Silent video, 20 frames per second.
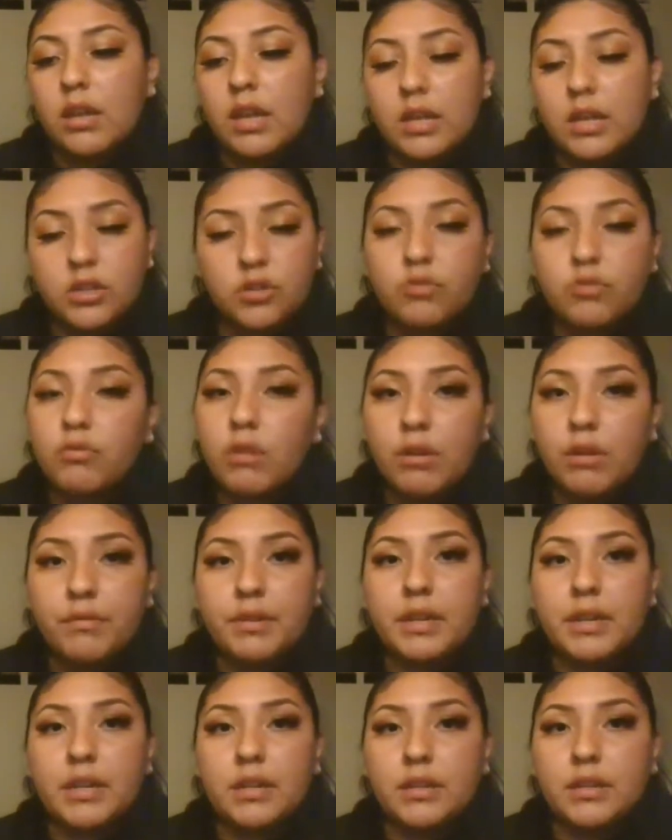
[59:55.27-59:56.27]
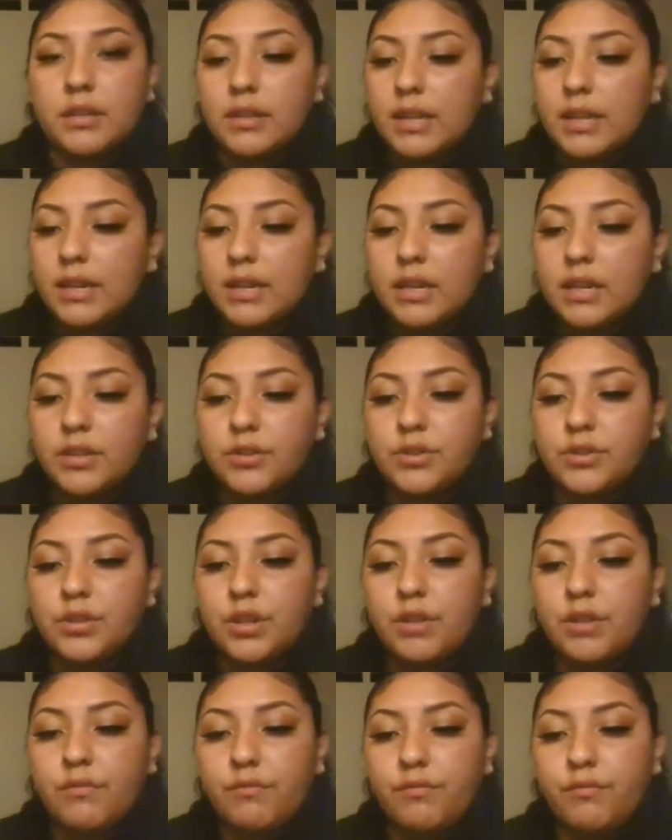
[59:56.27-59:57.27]
It's growing. Like it
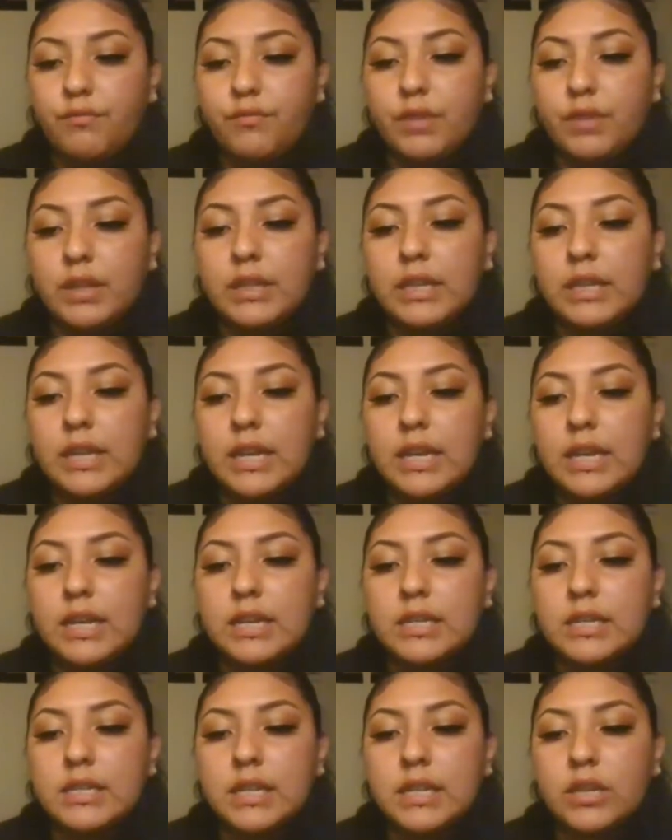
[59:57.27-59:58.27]
really is.